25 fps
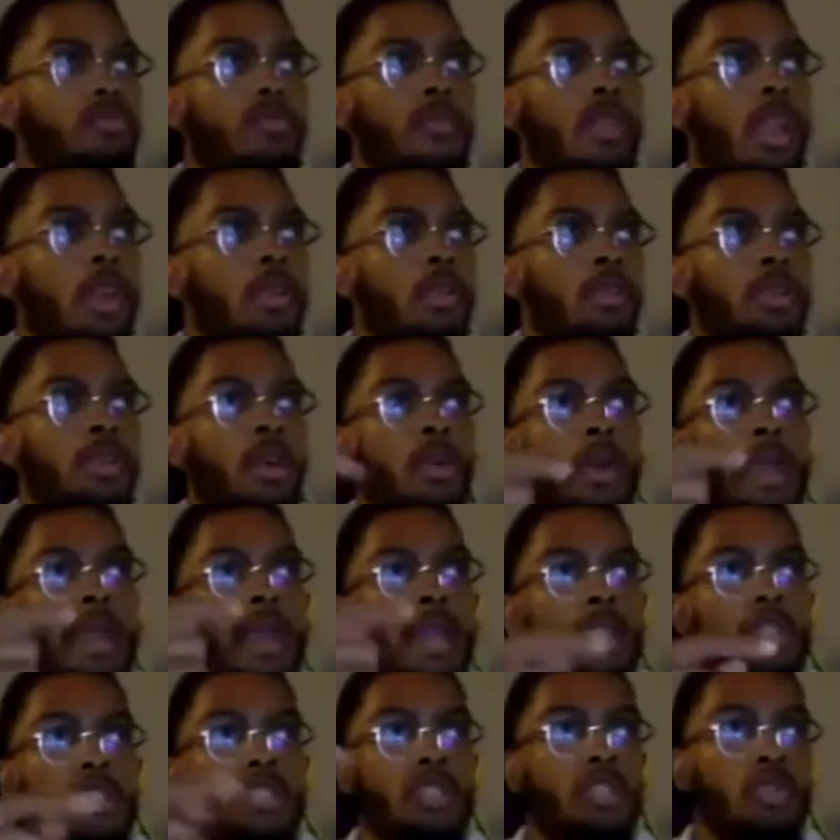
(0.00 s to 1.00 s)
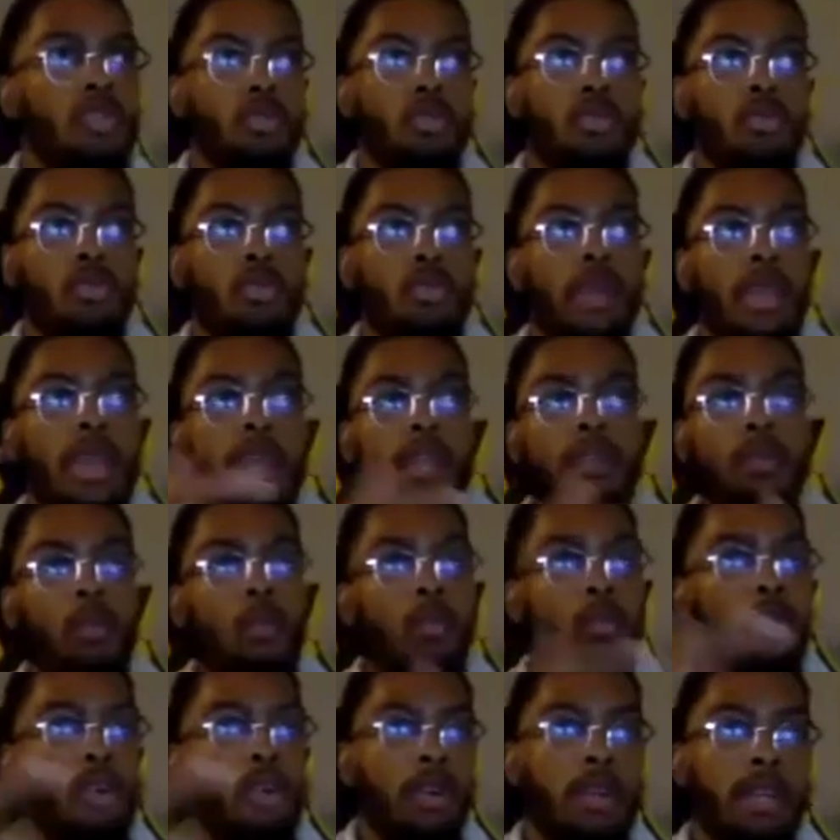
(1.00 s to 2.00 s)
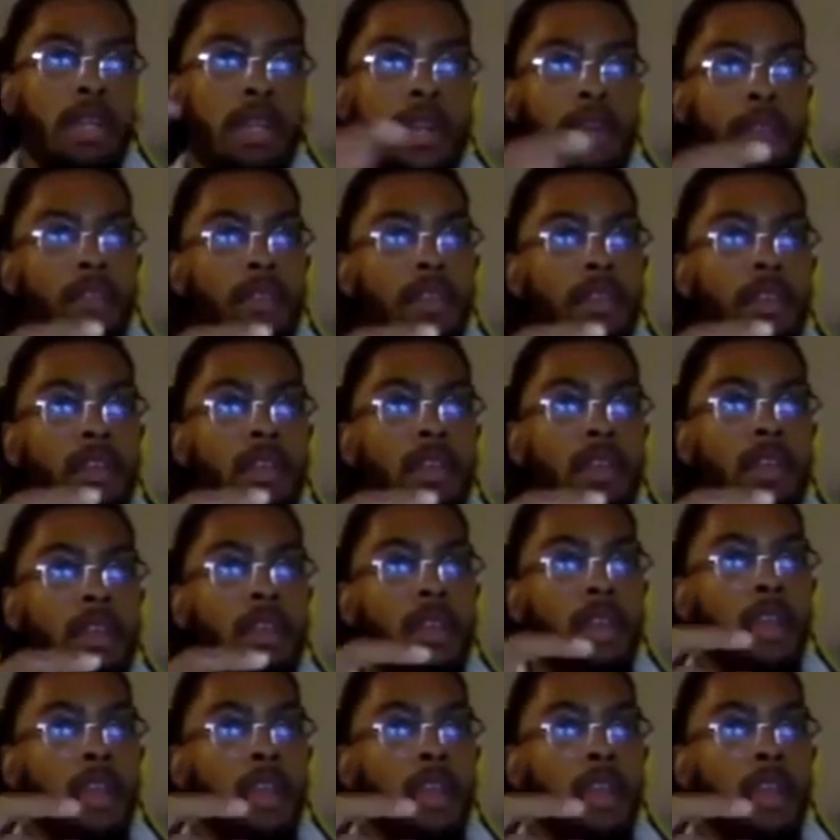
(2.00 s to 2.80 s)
I don't know N2, N1, and everything.